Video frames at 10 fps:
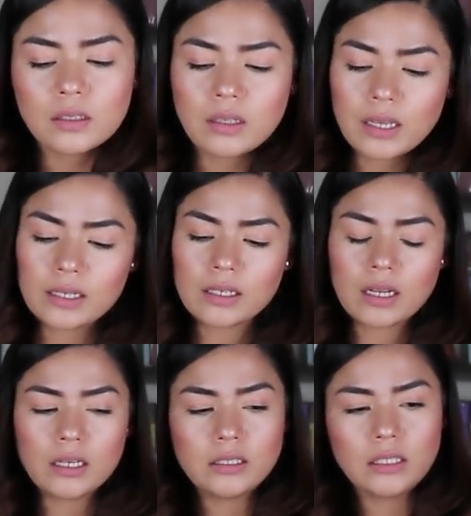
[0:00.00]

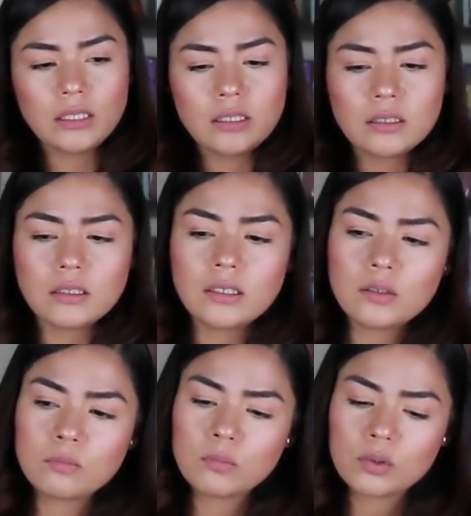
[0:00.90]
Like I need a
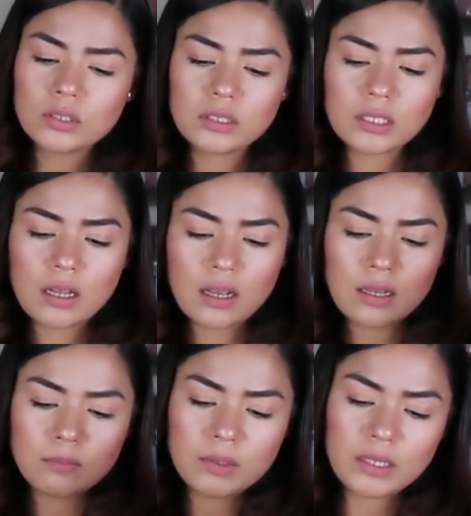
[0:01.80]
little more
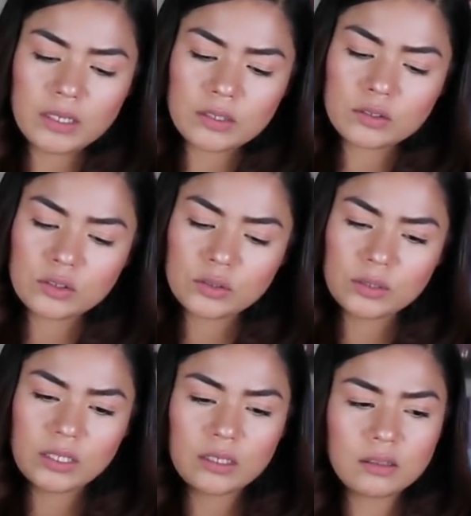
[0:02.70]
time here
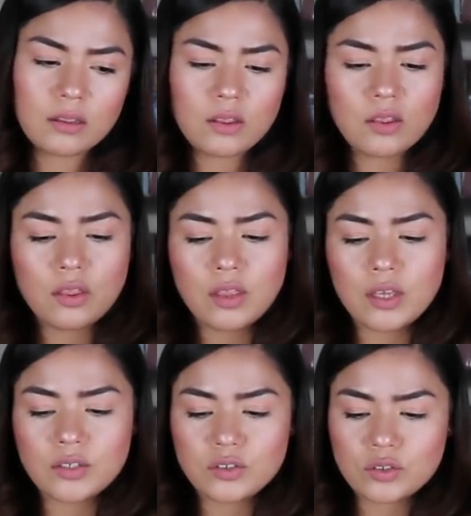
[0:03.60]
to get
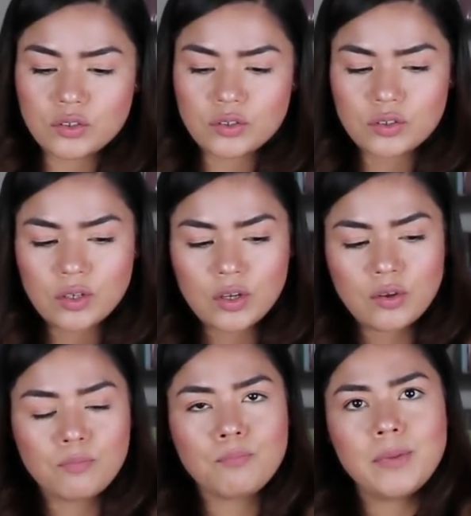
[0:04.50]
this
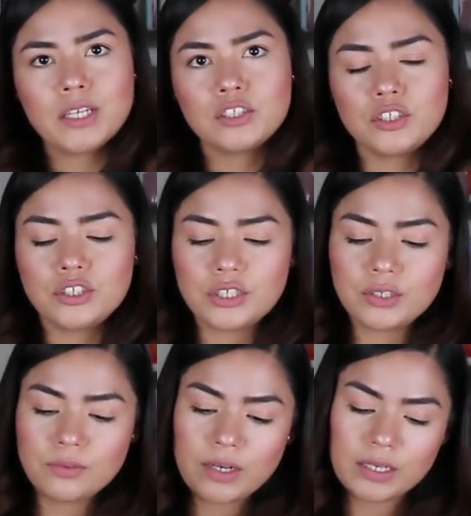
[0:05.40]

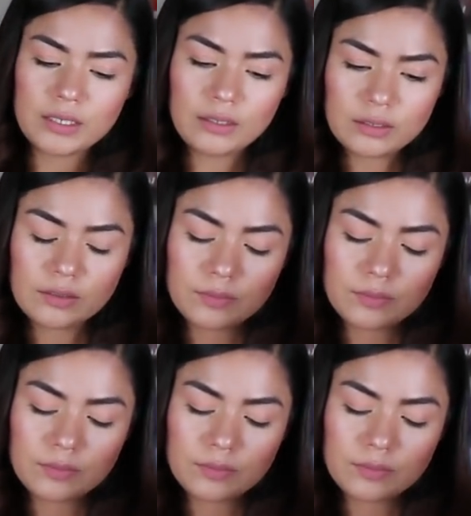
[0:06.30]
mixture, right?